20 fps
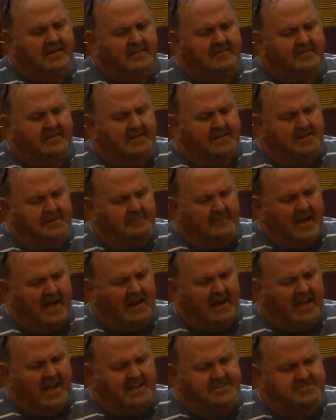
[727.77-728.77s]
thinking about
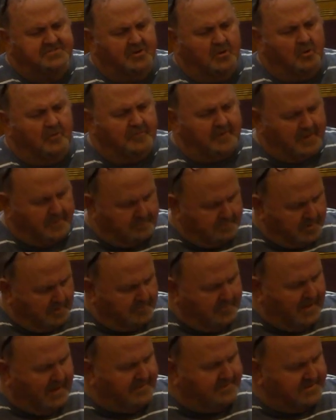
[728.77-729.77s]
last November
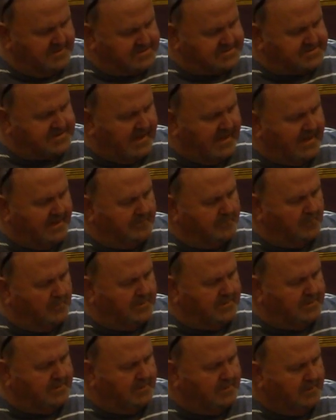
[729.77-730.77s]
about this time
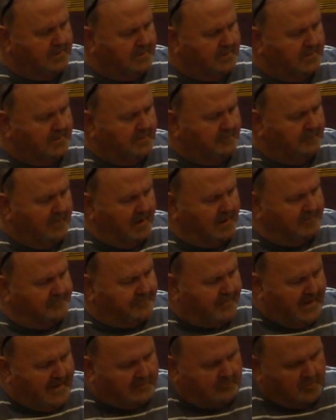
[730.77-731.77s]
when matter of
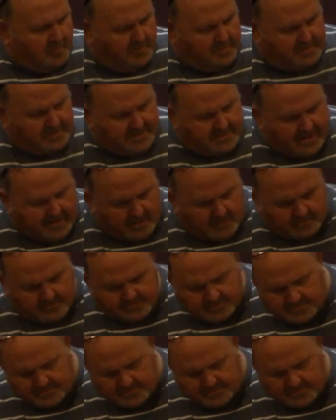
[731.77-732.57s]
fact we went down